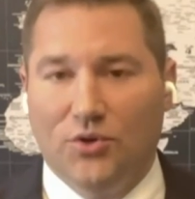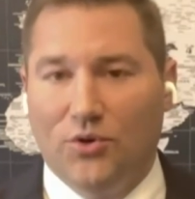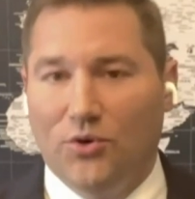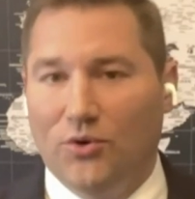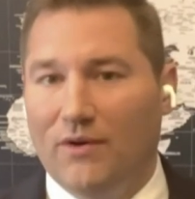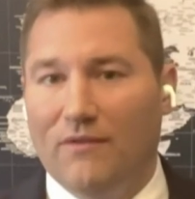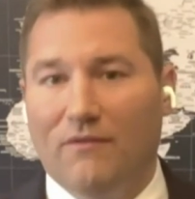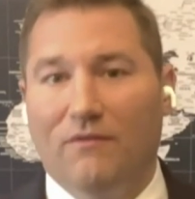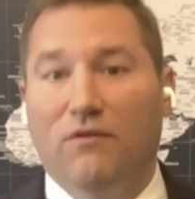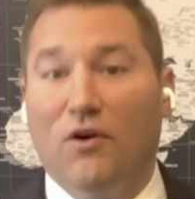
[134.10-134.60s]

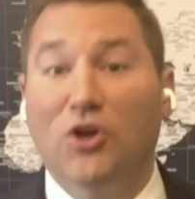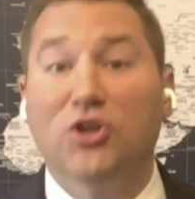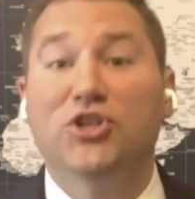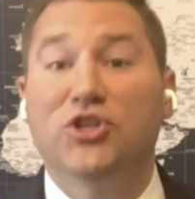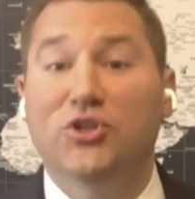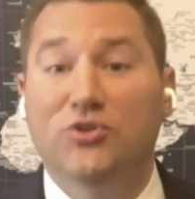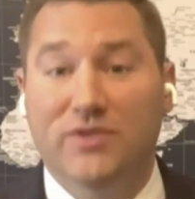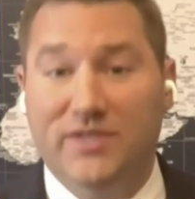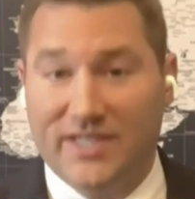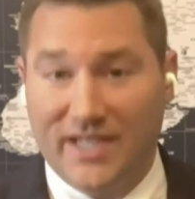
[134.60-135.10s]
to
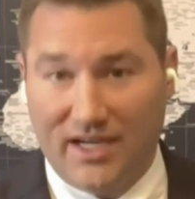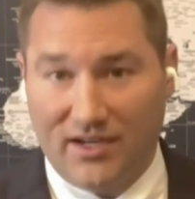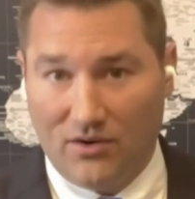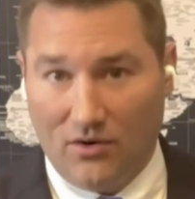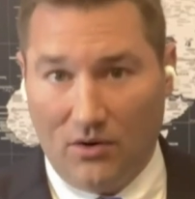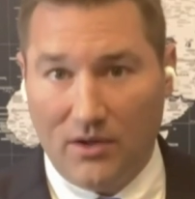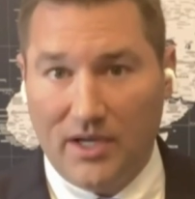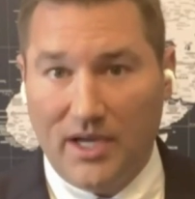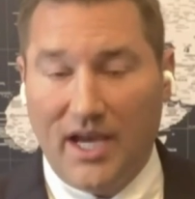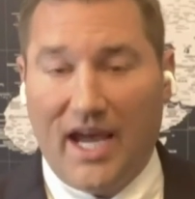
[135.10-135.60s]
virtue
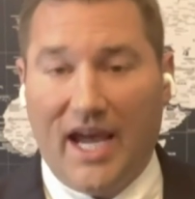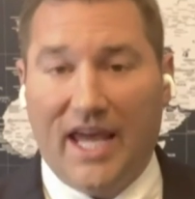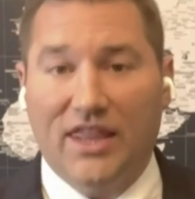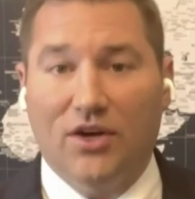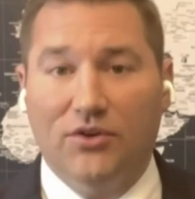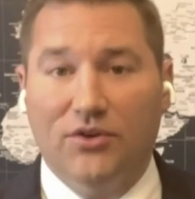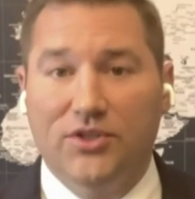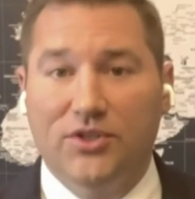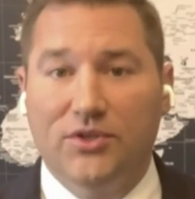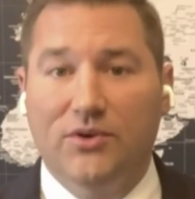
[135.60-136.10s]
signal.
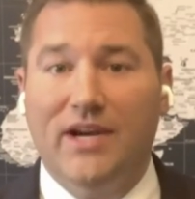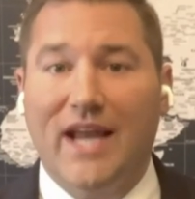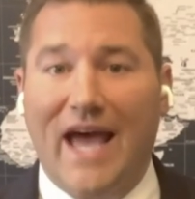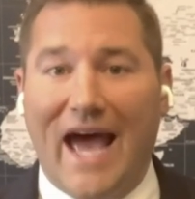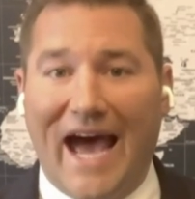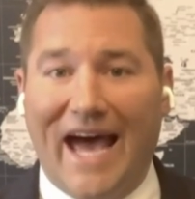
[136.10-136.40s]
And they'll do it